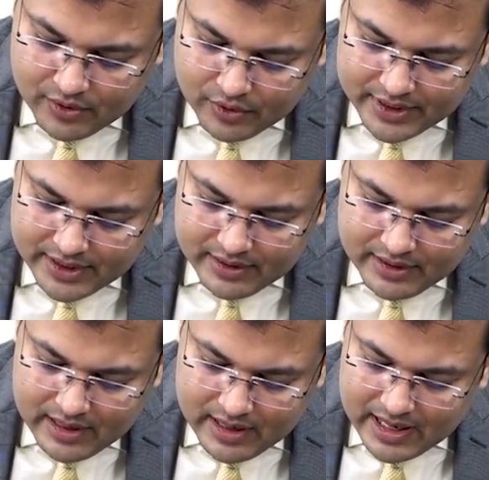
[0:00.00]
Okay.
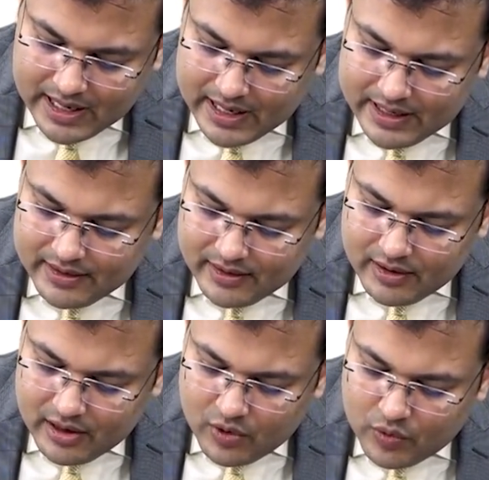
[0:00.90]
And
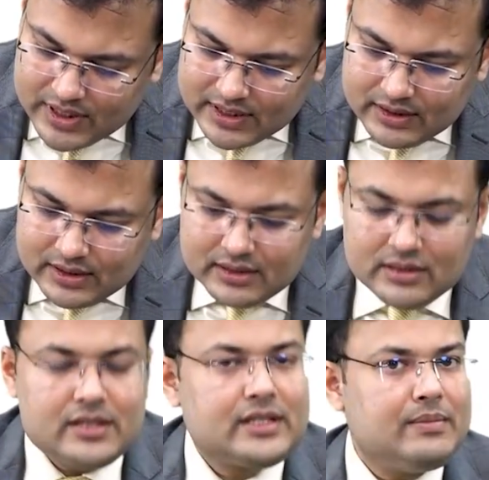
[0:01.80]
what are the
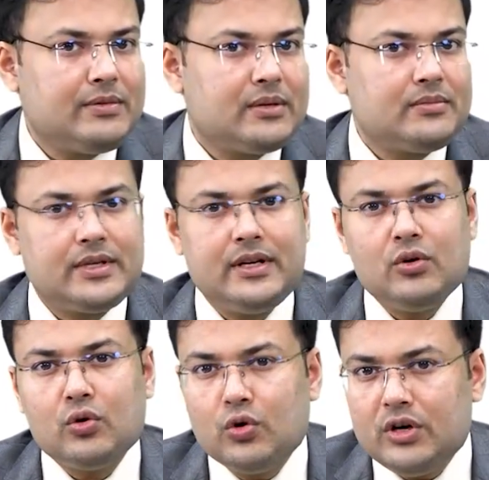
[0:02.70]
symptoms
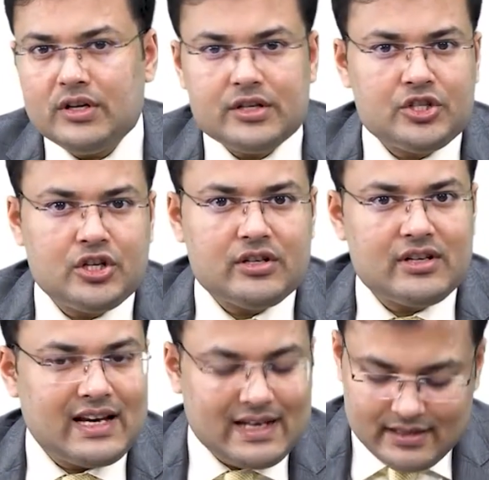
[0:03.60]
in older
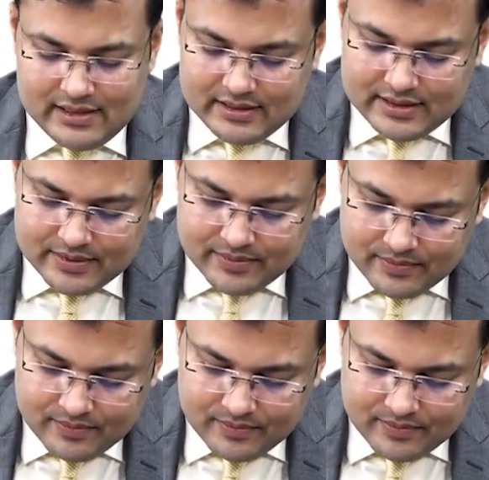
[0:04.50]
children and adults?